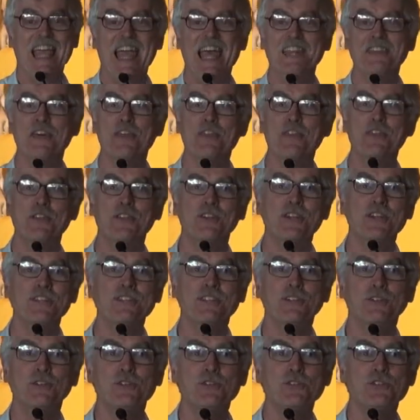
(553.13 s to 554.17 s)
And the third
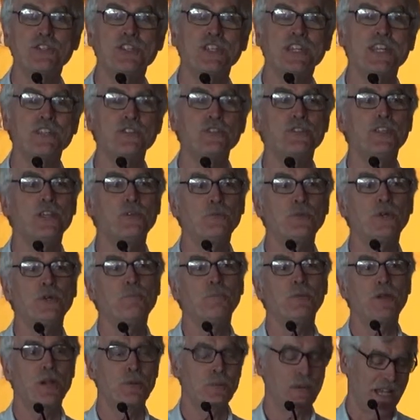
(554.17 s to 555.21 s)
delusion is that
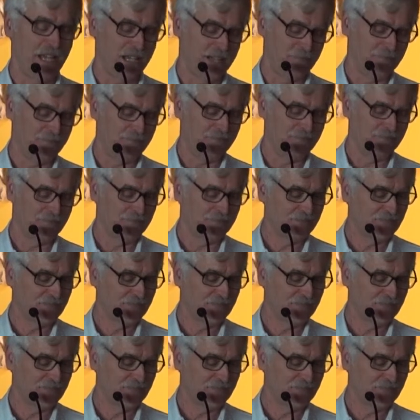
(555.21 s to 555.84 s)
we're permanent.